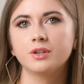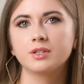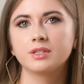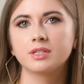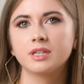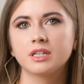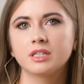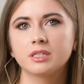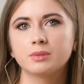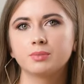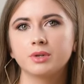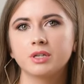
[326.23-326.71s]
your
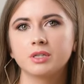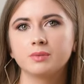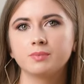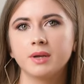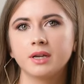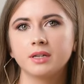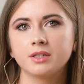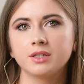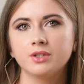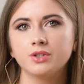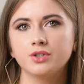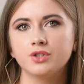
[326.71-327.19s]
sales
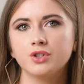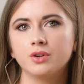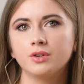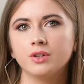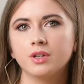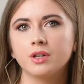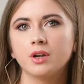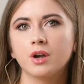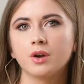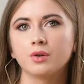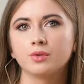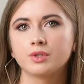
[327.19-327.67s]
prospecting
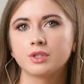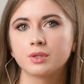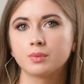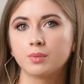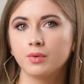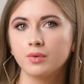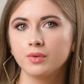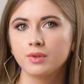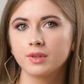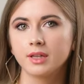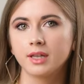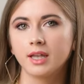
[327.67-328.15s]
journey goes
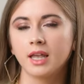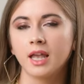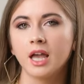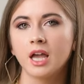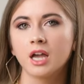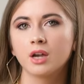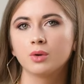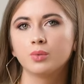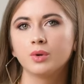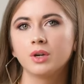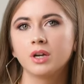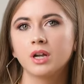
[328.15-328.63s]
smoothly,
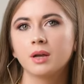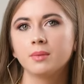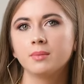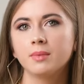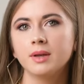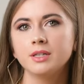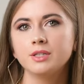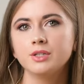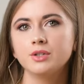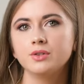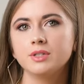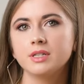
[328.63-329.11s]
we
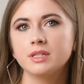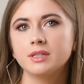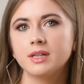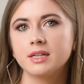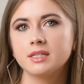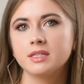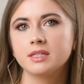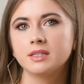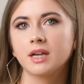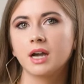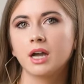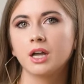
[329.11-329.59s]
recommend
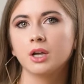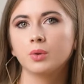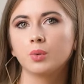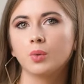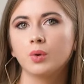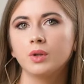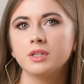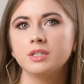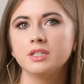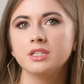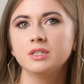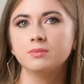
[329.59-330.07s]
utilizing
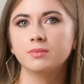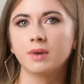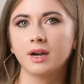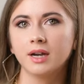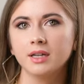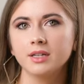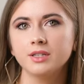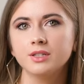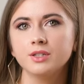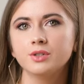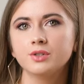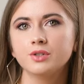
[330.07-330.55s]
high-quality
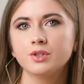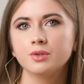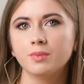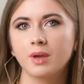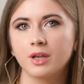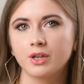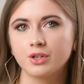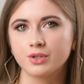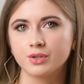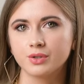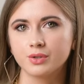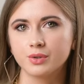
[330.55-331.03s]
marketing
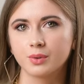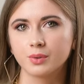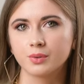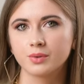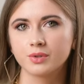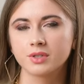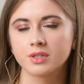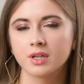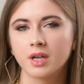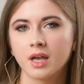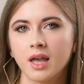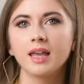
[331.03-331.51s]
automation
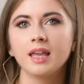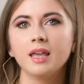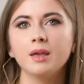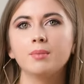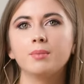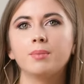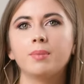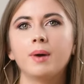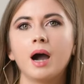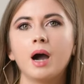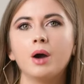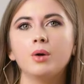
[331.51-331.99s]
tools.
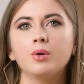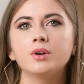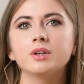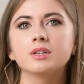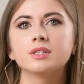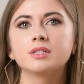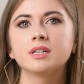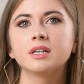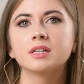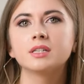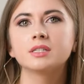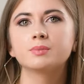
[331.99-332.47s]
Empower
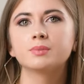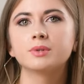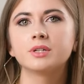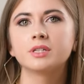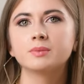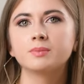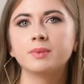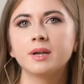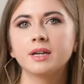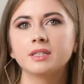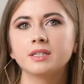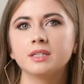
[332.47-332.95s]
your sales
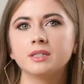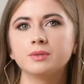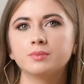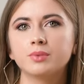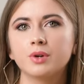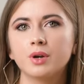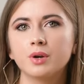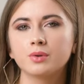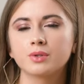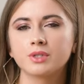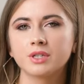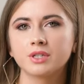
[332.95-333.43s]
prospecting
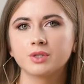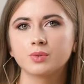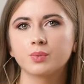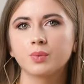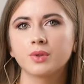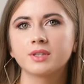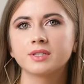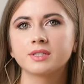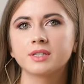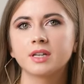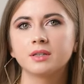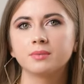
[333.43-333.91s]
process
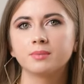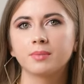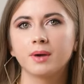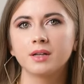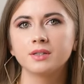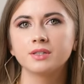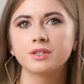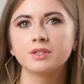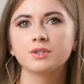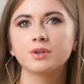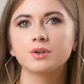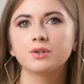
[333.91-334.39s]
with
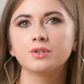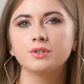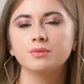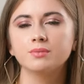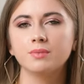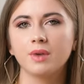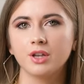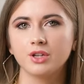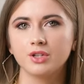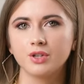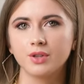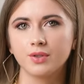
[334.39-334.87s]
SendPulse's
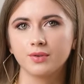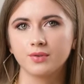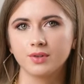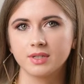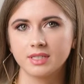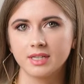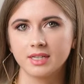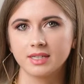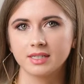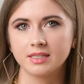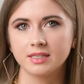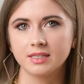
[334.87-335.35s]
Automation
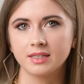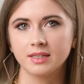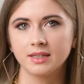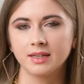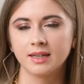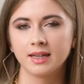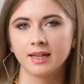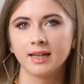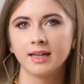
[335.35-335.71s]
360.